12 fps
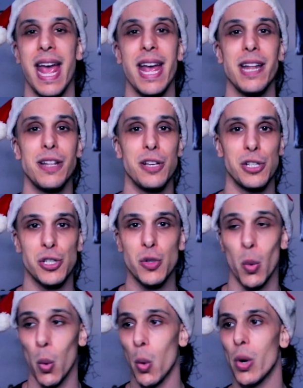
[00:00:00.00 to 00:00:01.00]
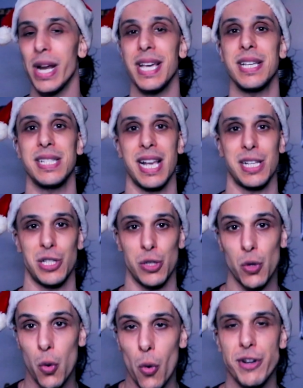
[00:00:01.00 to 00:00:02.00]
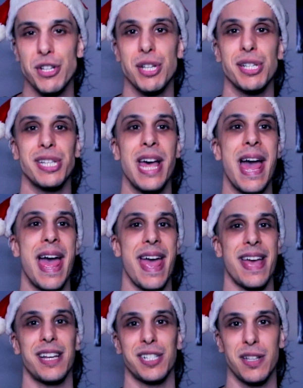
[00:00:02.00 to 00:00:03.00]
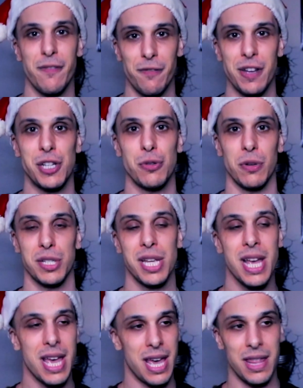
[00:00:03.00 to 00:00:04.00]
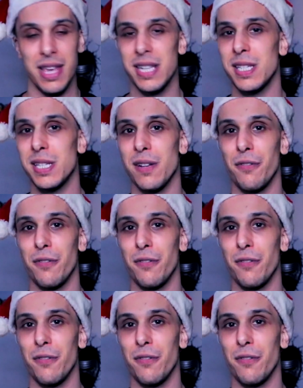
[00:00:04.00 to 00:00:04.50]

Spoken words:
and the score is as gorgeous as the visuals. This is a